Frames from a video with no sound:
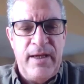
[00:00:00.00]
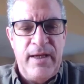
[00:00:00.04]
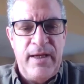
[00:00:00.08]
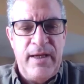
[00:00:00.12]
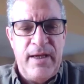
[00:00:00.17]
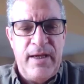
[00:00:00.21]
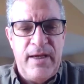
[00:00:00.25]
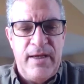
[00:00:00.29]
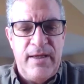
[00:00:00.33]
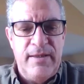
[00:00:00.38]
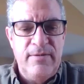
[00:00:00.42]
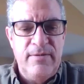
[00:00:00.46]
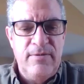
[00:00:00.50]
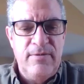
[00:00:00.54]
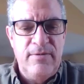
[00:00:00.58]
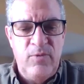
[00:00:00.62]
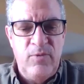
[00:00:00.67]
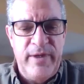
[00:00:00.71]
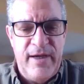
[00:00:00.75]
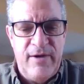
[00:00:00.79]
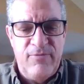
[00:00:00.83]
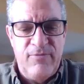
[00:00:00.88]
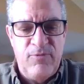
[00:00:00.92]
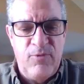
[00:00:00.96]
And
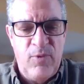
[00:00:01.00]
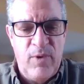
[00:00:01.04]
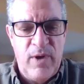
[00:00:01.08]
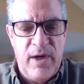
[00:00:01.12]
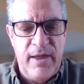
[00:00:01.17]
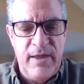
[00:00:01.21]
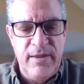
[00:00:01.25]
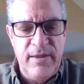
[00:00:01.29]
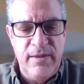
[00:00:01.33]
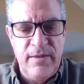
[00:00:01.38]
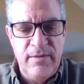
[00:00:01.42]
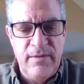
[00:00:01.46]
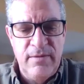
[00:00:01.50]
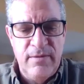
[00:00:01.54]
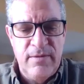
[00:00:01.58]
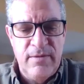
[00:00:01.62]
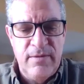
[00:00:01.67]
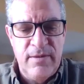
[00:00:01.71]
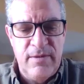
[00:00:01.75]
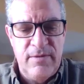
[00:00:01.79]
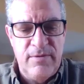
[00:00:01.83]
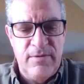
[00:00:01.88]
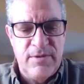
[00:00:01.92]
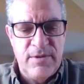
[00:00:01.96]
we have
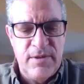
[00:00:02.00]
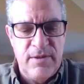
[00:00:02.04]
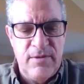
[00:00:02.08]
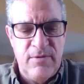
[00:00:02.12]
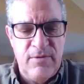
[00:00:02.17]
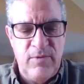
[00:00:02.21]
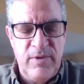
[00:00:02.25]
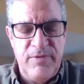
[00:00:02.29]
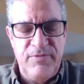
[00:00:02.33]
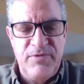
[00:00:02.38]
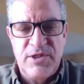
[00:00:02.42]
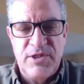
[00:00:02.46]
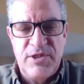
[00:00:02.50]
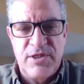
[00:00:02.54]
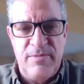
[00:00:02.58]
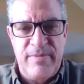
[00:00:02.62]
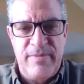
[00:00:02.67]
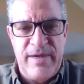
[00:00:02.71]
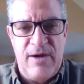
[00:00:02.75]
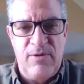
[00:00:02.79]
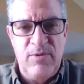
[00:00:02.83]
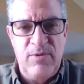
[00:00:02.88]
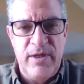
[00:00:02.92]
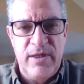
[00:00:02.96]
one that we've just
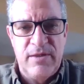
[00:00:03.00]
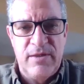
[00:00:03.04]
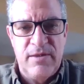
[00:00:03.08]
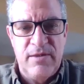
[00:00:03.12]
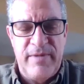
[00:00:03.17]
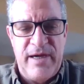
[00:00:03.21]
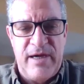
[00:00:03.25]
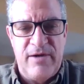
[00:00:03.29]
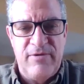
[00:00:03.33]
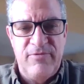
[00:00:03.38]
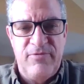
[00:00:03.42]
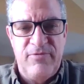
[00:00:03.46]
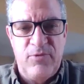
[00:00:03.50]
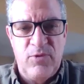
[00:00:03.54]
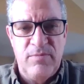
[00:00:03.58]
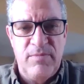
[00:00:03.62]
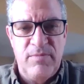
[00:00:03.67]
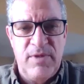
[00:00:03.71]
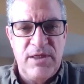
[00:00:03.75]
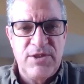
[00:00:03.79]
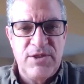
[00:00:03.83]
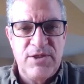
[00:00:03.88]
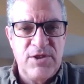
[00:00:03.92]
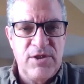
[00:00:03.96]
come out with about
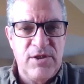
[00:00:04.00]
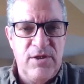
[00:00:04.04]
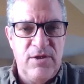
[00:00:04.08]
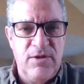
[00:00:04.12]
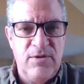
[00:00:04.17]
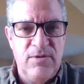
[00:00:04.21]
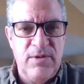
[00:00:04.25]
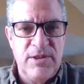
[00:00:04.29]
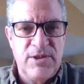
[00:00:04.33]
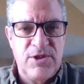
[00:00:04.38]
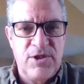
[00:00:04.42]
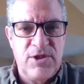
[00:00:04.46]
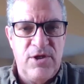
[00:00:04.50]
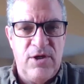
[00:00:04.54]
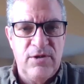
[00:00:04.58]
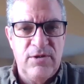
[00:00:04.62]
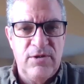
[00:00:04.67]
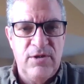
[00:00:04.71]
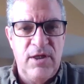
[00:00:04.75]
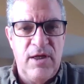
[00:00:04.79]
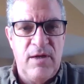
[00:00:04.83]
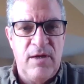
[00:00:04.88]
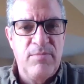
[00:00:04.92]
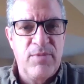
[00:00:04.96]
4 months ago. It's
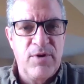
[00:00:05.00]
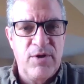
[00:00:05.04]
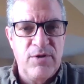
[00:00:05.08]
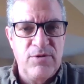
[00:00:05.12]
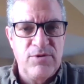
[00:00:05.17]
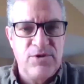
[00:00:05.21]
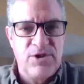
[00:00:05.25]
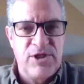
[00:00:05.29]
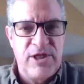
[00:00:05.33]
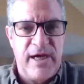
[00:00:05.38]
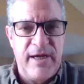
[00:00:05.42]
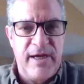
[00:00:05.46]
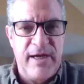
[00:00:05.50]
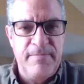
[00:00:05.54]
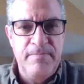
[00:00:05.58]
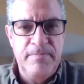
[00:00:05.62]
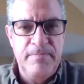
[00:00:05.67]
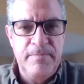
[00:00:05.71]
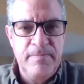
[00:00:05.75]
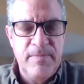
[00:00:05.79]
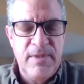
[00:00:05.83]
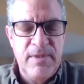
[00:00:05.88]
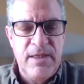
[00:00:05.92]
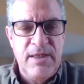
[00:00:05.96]
called
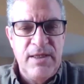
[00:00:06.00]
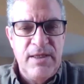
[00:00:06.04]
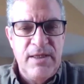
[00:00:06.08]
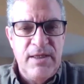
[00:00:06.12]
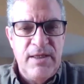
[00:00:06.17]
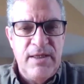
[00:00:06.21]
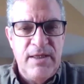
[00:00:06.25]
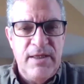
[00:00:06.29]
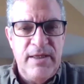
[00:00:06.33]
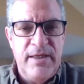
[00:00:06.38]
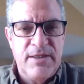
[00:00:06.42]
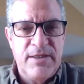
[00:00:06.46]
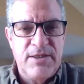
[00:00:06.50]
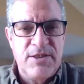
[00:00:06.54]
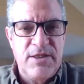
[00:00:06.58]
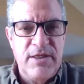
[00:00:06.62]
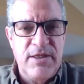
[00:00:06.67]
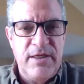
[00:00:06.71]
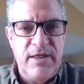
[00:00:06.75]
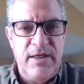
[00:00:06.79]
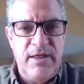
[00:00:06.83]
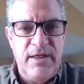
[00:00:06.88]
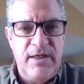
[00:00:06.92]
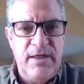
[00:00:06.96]
Lumbrozyme. It's
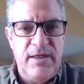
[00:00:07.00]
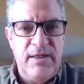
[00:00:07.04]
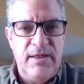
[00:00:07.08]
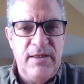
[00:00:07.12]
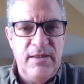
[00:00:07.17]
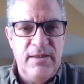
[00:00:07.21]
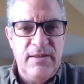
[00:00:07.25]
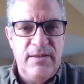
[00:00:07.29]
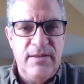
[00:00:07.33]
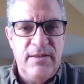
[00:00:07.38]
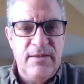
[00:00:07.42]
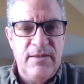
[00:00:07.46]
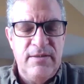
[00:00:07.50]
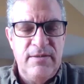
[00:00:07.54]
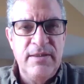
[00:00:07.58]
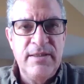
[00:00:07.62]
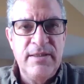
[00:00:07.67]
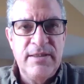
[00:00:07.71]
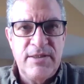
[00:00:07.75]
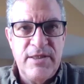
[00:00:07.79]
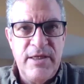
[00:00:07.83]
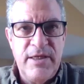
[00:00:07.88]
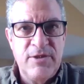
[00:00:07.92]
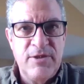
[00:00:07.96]

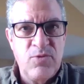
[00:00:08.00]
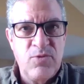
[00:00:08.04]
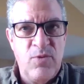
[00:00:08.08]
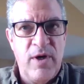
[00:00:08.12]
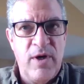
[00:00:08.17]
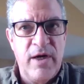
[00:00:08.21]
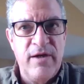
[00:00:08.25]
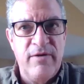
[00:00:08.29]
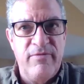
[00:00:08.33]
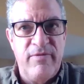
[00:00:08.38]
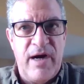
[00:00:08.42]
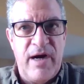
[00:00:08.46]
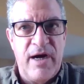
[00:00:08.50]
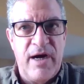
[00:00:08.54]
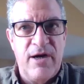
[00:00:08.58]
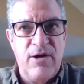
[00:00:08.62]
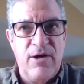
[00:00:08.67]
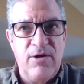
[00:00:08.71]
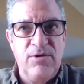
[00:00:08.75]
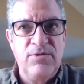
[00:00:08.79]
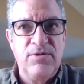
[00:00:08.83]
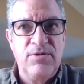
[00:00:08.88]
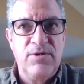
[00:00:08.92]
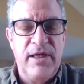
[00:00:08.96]
one of our
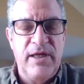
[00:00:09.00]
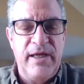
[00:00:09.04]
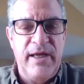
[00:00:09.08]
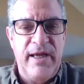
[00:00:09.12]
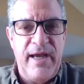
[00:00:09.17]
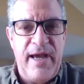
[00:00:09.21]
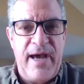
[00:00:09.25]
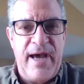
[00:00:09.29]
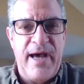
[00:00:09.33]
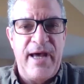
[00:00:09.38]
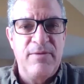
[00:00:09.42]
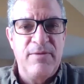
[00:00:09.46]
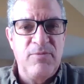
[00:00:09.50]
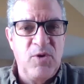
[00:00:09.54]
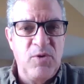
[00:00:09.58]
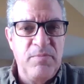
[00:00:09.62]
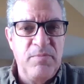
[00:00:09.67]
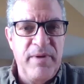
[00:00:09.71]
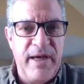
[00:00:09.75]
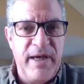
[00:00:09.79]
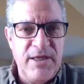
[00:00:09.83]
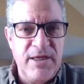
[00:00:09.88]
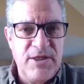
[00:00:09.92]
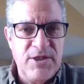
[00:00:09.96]
only
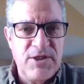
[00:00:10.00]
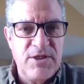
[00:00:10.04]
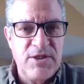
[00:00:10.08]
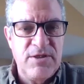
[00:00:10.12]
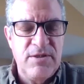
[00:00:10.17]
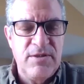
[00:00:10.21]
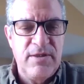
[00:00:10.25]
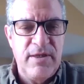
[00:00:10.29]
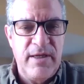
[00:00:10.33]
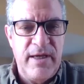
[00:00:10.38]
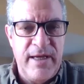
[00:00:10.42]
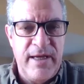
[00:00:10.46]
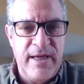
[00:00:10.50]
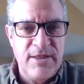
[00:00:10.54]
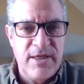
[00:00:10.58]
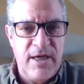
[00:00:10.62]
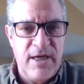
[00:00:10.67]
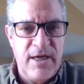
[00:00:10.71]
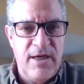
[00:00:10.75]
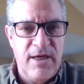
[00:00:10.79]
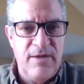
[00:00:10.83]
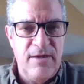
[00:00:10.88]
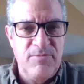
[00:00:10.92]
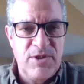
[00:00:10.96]
animal-based
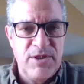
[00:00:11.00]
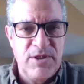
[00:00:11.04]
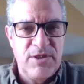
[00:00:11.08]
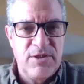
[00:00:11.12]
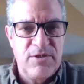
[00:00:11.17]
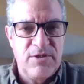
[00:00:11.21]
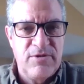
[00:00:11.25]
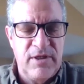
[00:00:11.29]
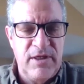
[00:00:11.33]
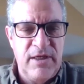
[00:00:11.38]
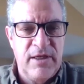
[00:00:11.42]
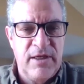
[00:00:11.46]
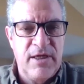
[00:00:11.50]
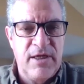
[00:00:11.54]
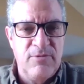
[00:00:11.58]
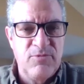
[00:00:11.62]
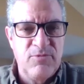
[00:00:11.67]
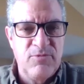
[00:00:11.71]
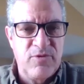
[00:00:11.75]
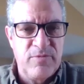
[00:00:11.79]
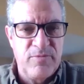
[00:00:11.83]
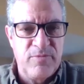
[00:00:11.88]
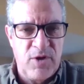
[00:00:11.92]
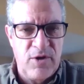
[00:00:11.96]
enzymes. It
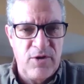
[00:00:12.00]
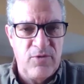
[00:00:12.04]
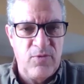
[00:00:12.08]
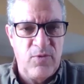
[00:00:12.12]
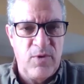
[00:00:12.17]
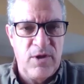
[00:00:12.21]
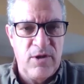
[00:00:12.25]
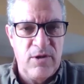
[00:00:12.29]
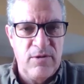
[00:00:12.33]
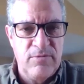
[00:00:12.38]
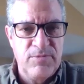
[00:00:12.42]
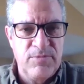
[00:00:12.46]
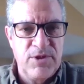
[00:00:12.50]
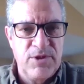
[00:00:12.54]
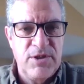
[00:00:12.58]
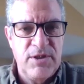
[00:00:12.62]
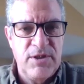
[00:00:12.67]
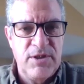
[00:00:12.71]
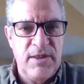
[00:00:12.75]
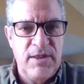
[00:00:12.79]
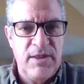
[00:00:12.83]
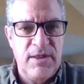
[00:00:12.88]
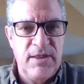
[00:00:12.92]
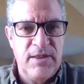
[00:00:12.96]
comes from
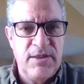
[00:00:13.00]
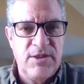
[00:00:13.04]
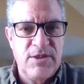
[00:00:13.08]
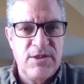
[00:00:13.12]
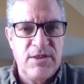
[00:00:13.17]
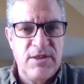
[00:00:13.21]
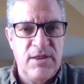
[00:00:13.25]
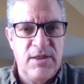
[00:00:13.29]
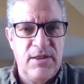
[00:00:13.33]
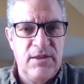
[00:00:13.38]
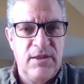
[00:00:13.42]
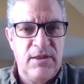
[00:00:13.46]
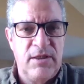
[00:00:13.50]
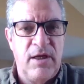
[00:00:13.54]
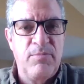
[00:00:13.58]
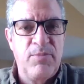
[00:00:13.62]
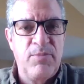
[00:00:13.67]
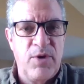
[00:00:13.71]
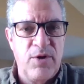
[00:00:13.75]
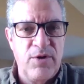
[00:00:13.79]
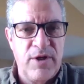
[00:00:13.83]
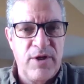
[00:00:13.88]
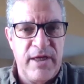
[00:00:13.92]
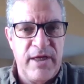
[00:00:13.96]
earthworms. It's
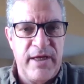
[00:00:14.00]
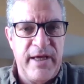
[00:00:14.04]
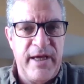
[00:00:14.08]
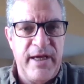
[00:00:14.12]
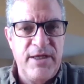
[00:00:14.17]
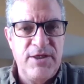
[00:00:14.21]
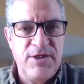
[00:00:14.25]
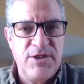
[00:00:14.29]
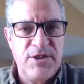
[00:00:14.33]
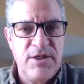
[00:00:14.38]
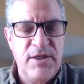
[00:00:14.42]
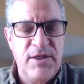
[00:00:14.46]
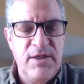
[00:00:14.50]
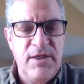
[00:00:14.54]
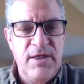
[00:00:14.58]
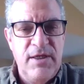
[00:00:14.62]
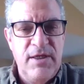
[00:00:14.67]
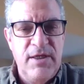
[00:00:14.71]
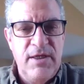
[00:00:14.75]
lumbrokinase.